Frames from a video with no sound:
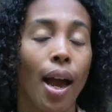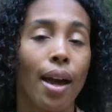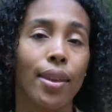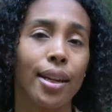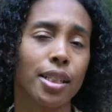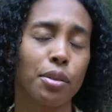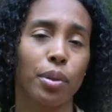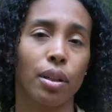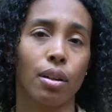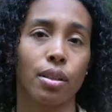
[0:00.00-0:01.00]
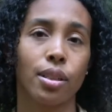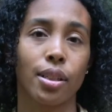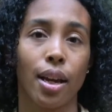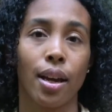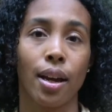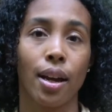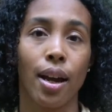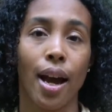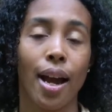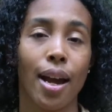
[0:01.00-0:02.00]
and that is because
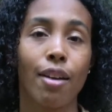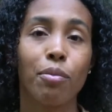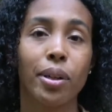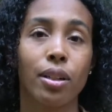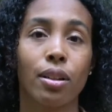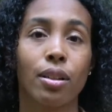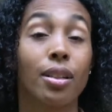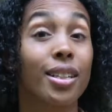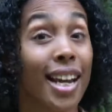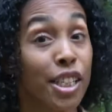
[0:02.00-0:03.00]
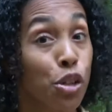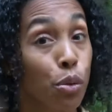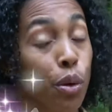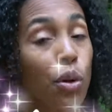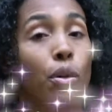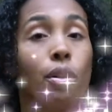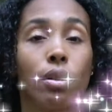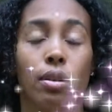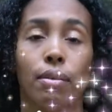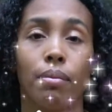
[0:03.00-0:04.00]
I have been a natural
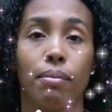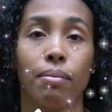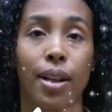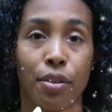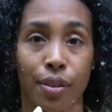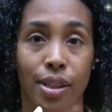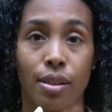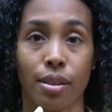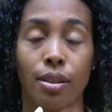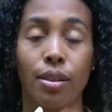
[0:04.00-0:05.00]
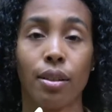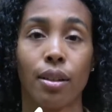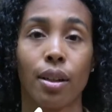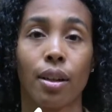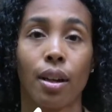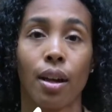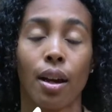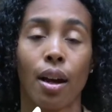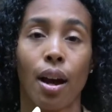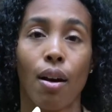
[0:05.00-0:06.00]
manifester
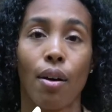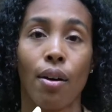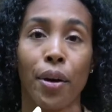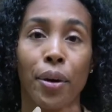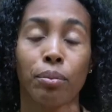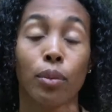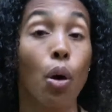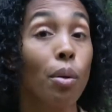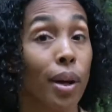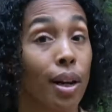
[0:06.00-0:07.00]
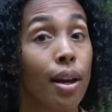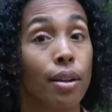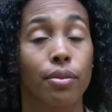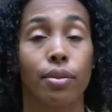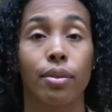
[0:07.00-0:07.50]
all my life.